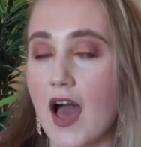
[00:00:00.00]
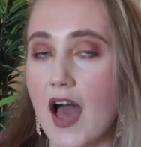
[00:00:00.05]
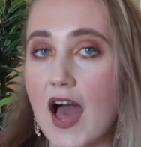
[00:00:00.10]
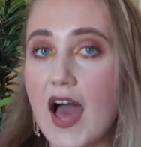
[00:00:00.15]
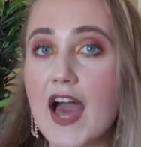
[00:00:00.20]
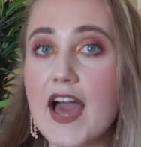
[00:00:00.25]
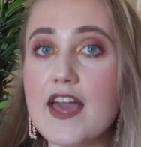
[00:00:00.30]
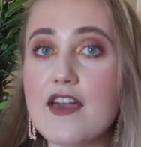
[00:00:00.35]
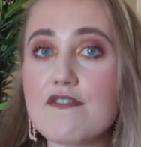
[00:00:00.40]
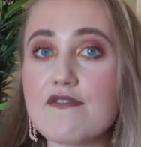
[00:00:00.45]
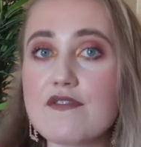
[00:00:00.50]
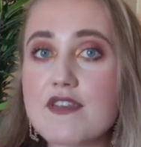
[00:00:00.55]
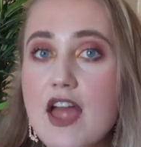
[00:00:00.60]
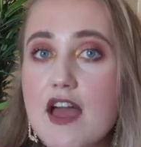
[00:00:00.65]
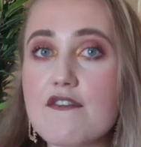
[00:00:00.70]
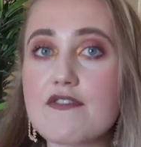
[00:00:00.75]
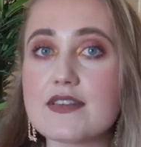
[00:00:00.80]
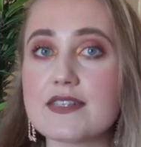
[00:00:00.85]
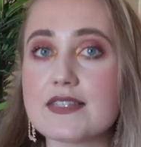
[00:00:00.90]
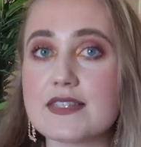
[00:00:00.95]
I've
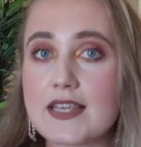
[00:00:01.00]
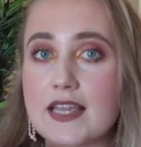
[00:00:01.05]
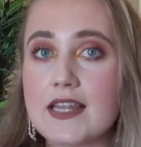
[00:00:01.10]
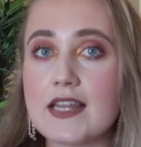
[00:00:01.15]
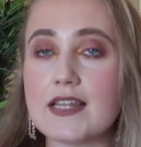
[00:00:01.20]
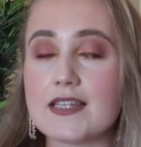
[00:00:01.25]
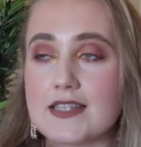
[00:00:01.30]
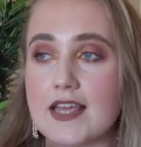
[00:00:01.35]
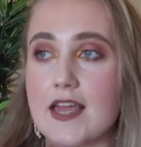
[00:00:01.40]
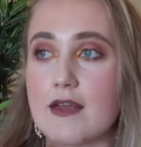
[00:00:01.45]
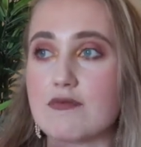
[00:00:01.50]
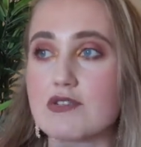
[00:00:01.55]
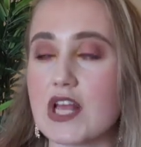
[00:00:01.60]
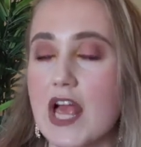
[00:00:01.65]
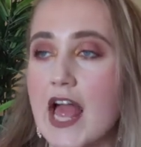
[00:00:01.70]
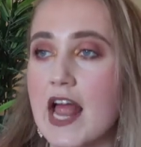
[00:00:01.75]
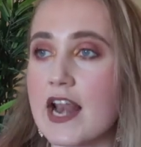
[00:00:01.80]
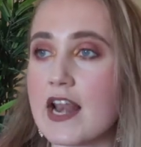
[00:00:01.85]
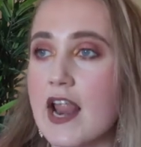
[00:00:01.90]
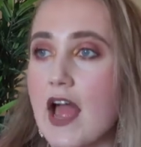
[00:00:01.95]
never skinny dipped,
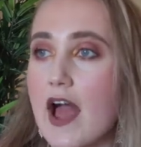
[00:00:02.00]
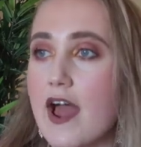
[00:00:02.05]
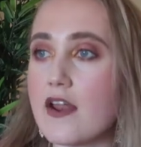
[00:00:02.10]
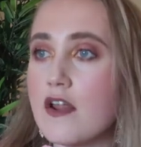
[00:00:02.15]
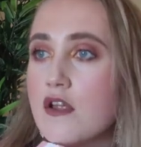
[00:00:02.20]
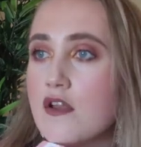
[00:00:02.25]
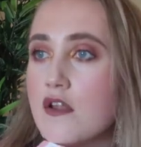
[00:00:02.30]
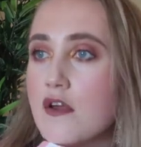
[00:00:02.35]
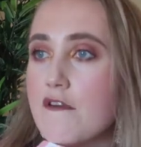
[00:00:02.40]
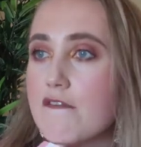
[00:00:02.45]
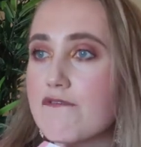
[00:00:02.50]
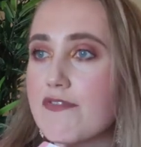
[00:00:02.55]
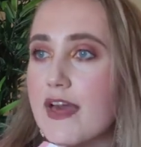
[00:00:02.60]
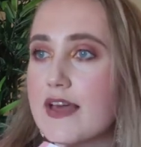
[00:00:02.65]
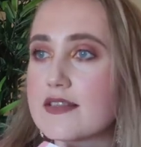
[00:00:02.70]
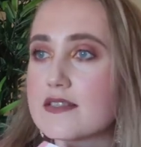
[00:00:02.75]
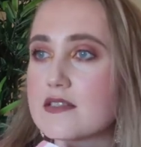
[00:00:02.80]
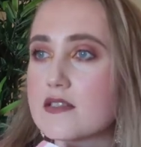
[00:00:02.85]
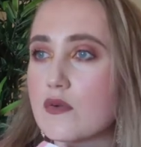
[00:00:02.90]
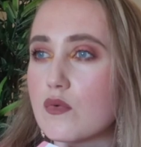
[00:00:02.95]
and I don't know if
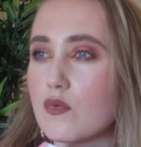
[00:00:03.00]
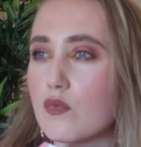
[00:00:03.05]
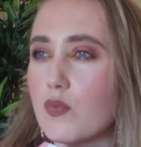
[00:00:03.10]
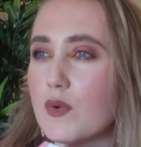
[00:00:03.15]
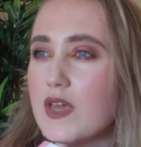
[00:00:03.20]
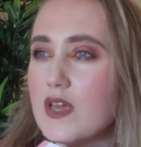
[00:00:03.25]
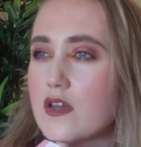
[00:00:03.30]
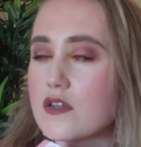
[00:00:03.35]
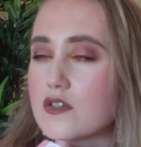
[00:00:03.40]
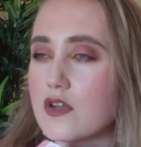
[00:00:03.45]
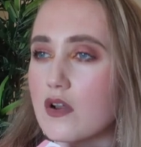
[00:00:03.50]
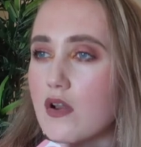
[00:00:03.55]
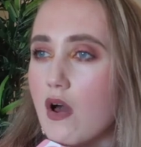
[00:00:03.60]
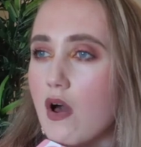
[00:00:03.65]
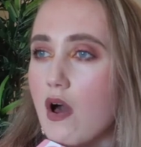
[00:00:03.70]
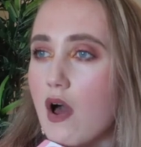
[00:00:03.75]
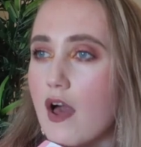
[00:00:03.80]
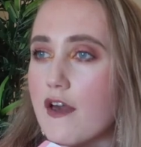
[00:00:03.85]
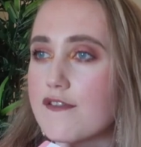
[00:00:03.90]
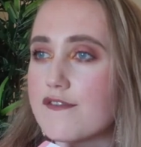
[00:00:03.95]
that's weird or
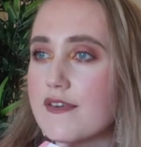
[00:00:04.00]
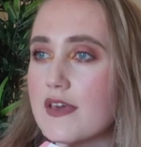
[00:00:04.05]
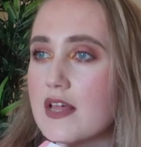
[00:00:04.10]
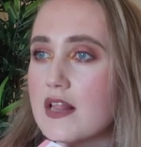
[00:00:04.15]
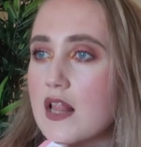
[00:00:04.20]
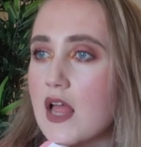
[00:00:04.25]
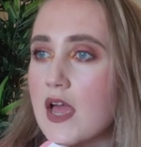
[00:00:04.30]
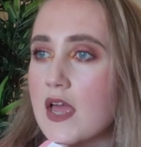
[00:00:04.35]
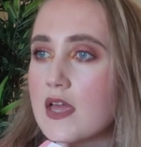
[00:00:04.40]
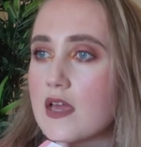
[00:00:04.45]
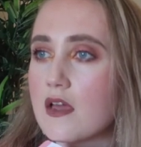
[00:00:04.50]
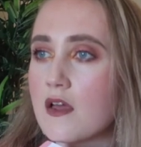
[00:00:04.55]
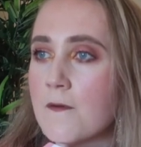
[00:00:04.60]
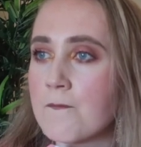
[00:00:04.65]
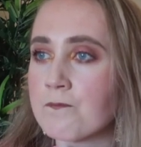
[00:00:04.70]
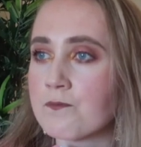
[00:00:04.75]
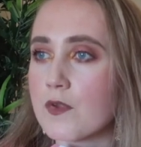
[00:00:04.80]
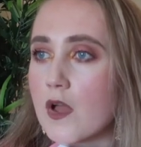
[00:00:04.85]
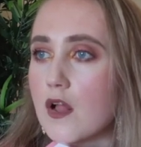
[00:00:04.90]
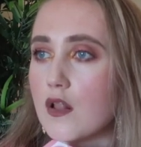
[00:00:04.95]
not. I feel like
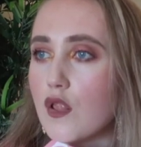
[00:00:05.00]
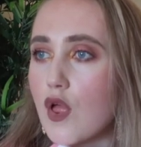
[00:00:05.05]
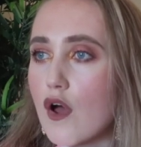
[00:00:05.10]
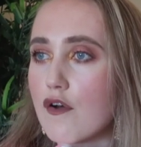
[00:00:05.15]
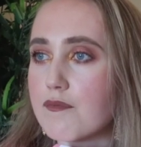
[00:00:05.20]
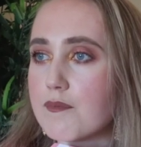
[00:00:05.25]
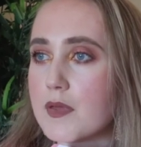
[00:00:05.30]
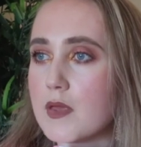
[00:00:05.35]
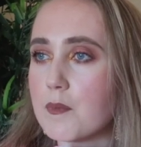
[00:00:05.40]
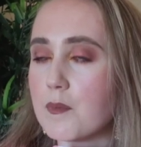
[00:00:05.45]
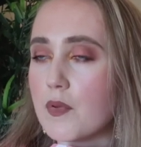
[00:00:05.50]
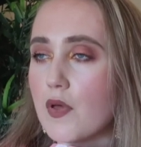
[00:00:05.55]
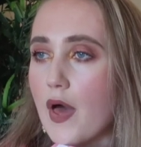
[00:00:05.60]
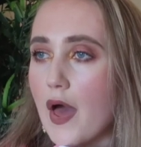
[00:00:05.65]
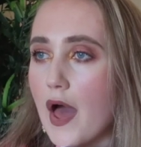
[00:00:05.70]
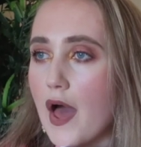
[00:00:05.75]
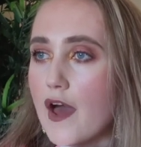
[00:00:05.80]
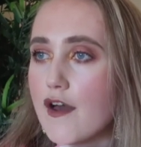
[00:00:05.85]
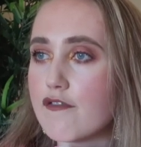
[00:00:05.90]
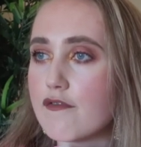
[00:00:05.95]
a lot of people
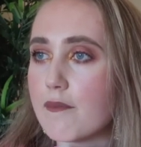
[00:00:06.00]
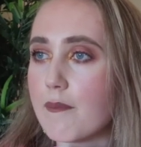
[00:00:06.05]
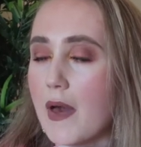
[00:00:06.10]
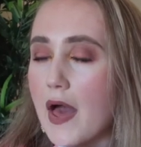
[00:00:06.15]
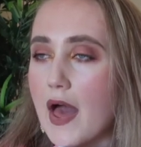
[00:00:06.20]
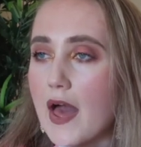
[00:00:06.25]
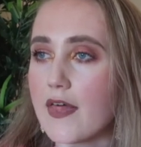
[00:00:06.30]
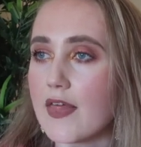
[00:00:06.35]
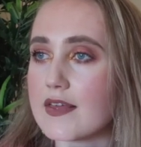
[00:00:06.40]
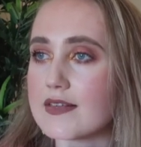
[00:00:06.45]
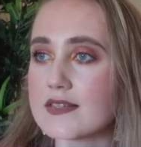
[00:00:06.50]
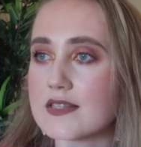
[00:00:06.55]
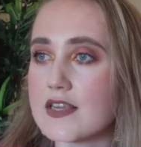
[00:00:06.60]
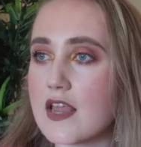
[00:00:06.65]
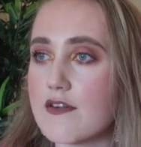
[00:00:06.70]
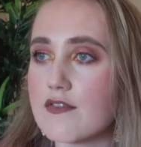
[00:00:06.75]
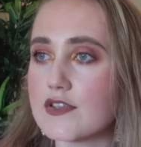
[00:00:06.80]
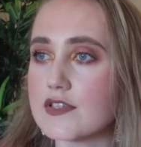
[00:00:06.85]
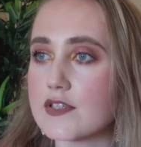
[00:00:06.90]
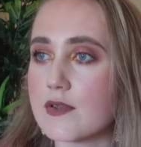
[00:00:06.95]
have, but that's
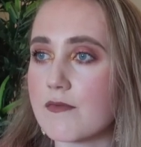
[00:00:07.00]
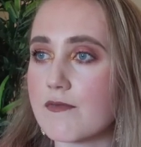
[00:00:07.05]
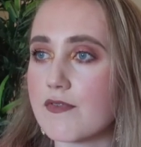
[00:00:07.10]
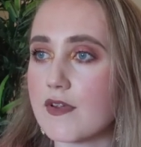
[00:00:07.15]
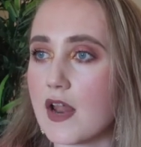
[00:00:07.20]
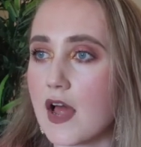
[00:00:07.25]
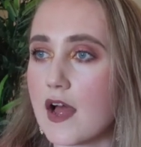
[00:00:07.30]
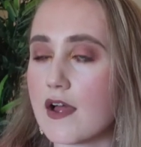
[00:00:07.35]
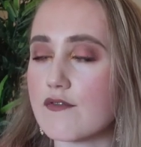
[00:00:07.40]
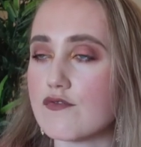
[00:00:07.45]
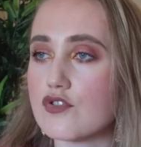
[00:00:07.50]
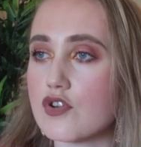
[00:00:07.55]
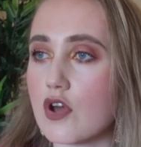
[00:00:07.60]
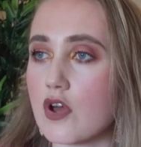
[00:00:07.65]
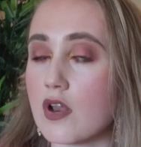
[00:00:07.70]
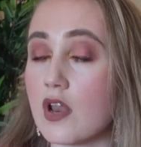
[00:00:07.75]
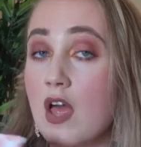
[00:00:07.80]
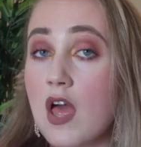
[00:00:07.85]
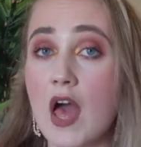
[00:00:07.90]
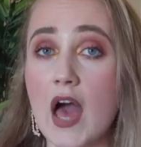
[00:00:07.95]
never something I've
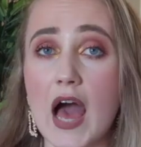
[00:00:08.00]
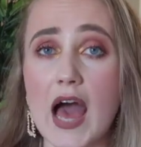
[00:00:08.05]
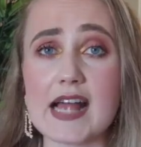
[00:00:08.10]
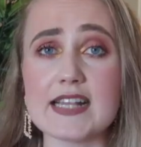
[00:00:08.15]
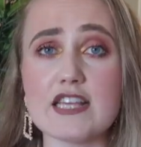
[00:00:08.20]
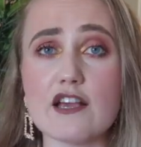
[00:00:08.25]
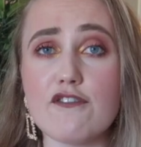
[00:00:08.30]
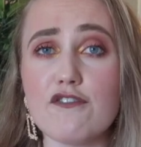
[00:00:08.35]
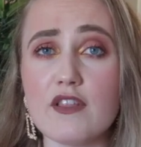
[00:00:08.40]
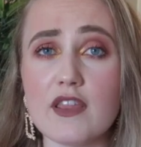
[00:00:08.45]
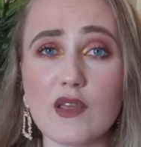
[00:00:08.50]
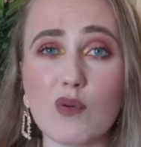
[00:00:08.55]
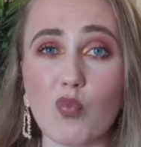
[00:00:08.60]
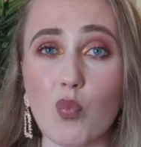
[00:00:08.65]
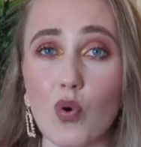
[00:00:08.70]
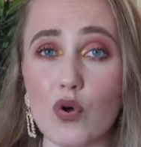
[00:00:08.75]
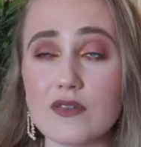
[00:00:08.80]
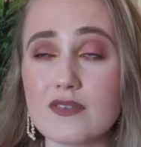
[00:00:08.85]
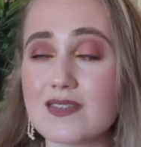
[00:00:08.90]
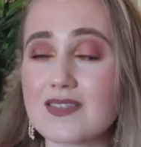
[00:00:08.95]
done. I definitely
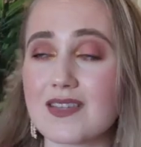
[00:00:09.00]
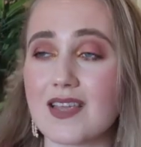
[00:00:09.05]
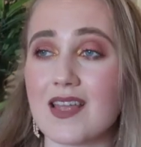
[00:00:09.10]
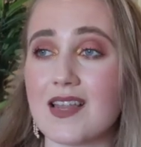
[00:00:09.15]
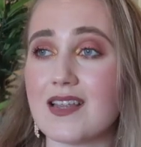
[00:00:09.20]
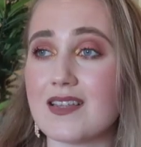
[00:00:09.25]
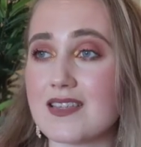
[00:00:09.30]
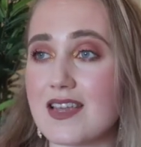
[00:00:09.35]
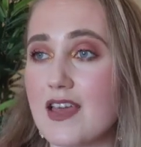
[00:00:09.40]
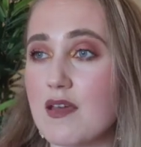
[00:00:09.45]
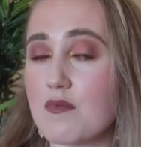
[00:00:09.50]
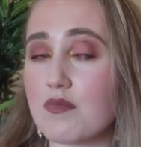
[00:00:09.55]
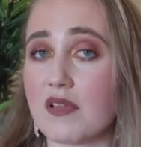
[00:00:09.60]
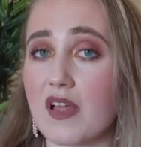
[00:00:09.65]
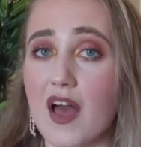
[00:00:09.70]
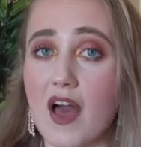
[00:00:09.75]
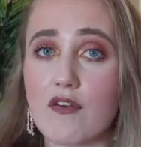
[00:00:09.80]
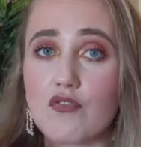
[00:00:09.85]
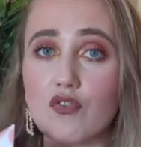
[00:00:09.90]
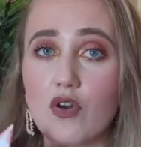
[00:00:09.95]
would skinny dip,
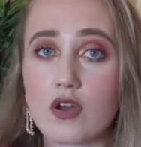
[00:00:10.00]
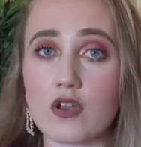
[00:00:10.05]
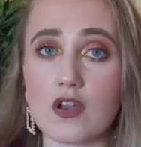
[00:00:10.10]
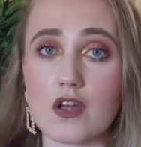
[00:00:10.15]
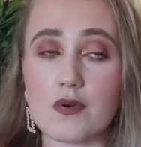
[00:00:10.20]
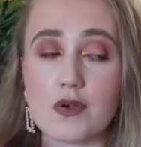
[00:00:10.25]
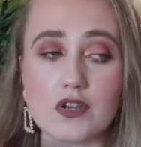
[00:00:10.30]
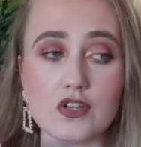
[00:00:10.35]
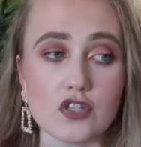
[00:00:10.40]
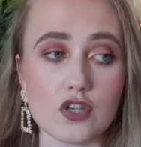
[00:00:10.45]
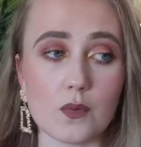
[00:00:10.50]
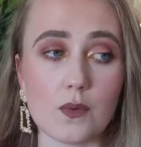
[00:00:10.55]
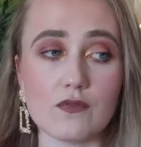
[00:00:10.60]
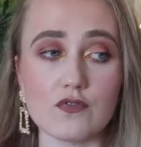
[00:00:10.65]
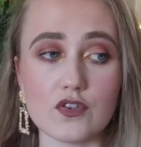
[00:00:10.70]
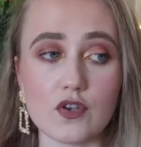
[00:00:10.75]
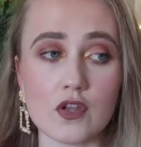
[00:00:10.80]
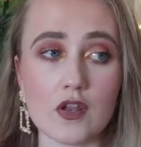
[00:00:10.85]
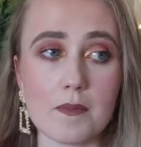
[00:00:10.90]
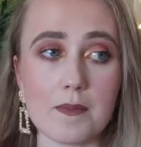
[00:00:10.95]
like I've got no issue
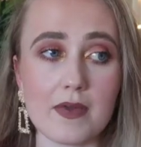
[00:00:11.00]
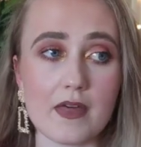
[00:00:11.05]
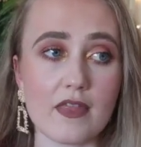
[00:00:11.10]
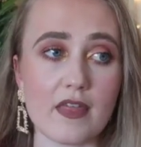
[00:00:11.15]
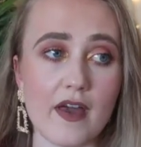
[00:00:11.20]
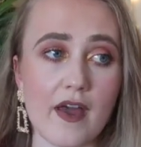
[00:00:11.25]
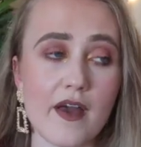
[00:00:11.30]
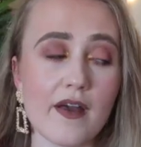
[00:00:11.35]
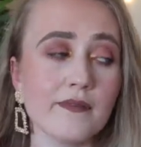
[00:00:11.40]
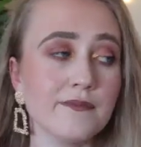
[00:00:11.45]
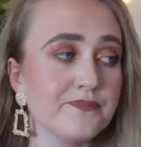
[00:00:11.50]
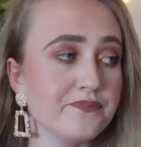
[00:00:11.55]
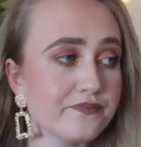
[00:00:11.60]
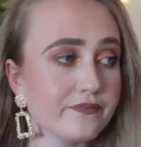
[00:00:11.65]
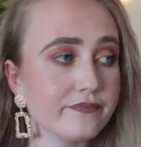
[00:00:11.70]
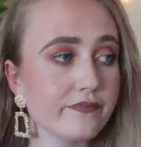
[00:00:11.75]
with doing a bit of that,